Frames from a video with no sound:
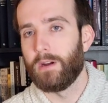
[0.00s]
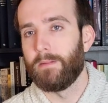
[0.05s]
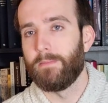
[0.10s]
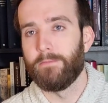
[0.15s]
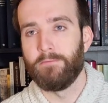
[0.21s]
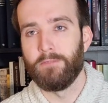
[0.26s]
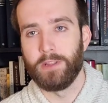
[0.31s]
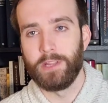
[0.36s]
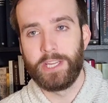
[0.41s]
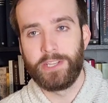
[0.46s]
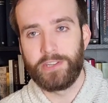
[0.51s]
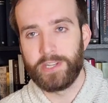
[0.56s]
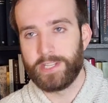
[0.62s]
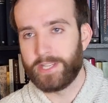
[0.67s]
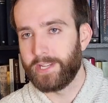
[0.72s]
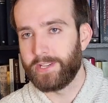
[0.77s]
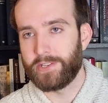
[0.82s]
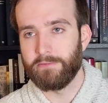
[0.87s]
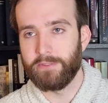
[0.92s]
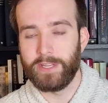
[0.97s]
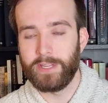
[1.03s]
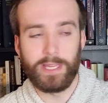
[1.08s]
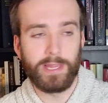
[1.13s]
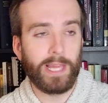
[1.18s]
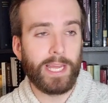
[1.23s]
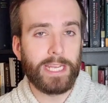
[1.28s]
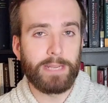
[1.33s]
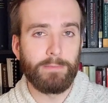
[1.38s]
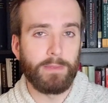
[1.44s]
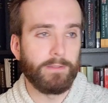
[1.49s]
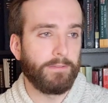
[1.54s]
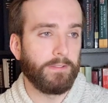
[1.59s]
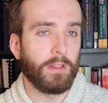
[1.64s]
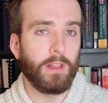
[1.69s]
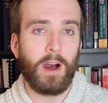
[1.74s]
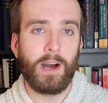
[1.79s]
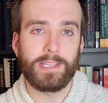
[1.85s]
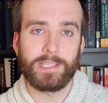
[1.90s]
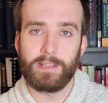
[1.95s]
um, religious history, Enlightenment
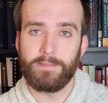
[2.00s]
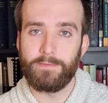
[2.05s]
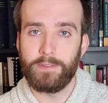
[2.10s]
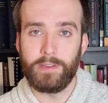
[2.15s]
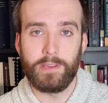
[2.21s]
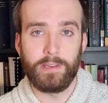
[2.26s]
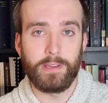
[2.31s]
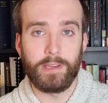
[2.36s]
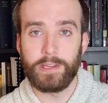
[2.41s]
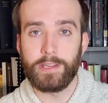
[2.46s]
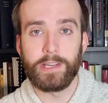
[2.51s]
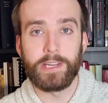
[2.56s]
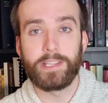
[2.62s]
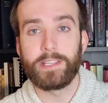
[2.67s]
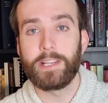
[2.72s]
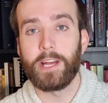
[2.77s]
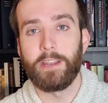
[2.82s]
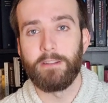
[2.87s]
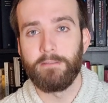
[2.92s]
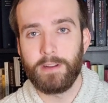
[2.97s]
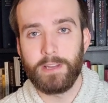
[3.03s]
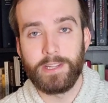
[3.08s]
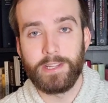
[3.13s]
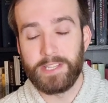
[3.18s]
philosophy, et cetera.